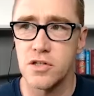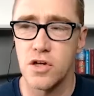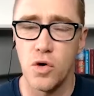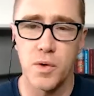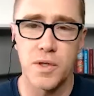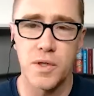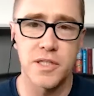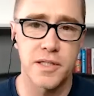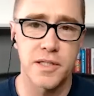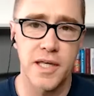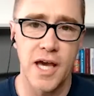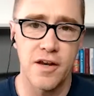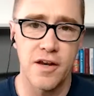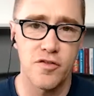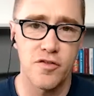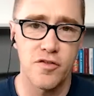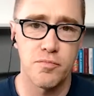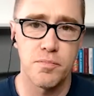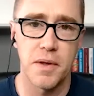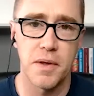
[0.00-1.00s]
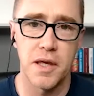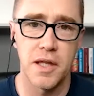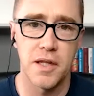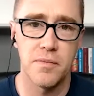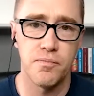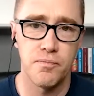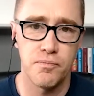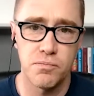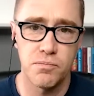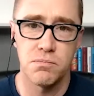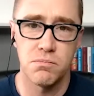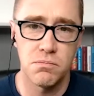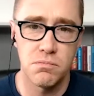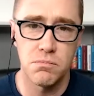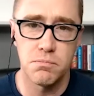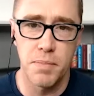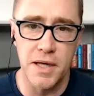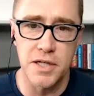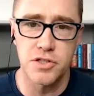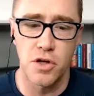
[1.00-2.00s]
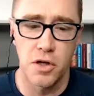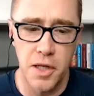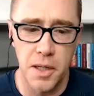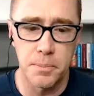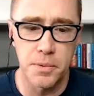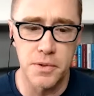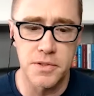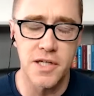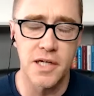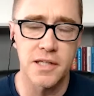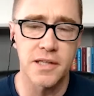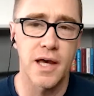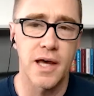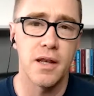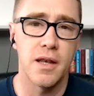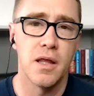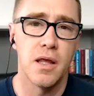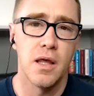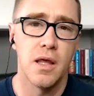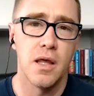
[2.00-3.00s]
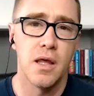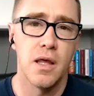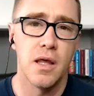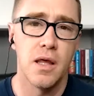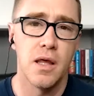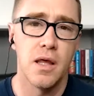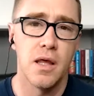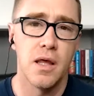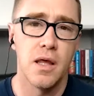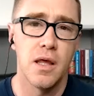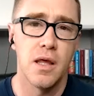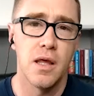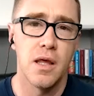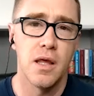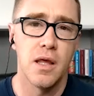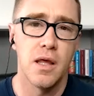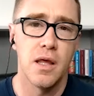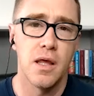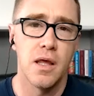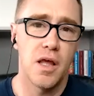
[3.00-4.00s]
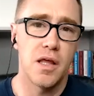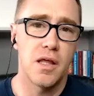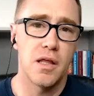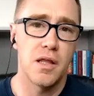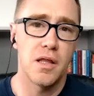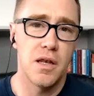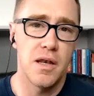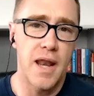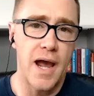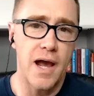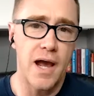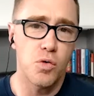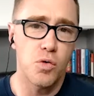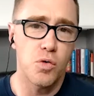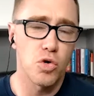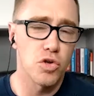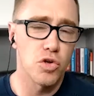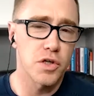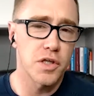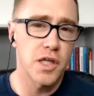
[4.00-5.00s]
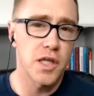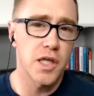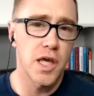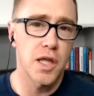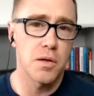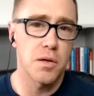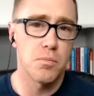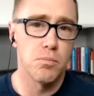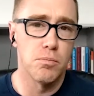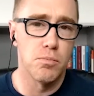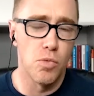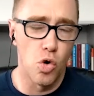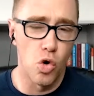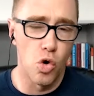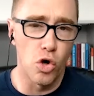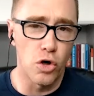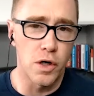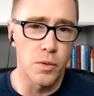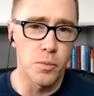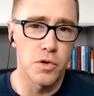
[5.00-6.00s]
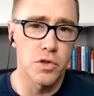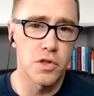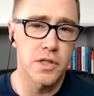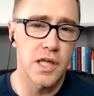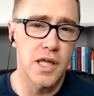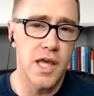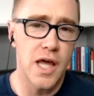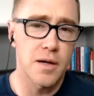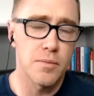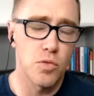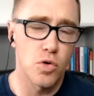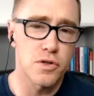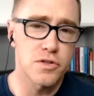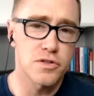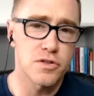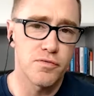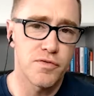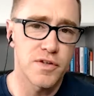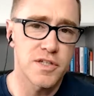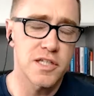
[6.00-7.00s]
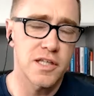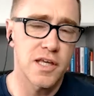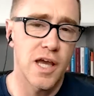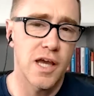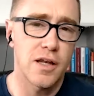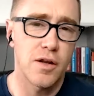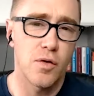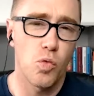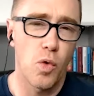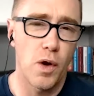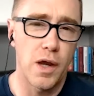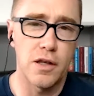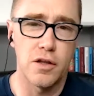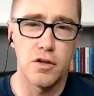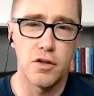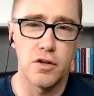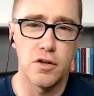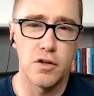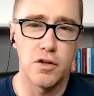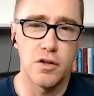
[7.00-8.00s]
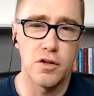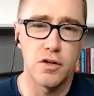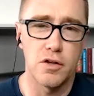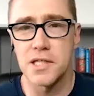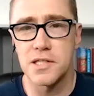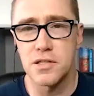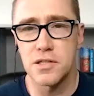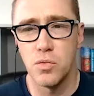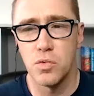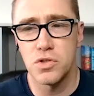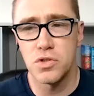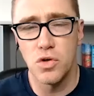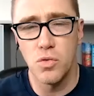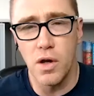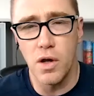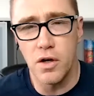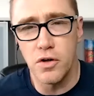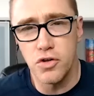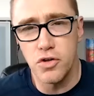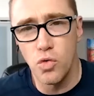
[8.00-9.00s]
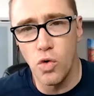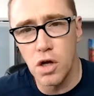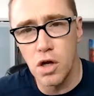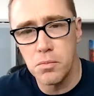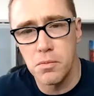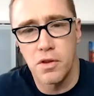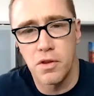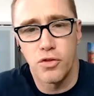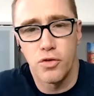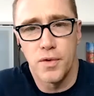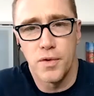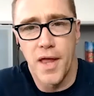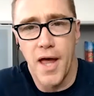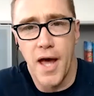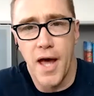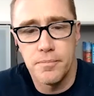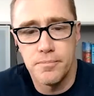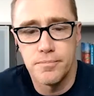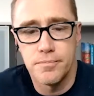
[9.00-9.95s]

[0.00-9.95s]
always kind of been based on inputs like that. Now looking at more, and we're looking at a more sophisticated way to do this. So why don't you walk me through that?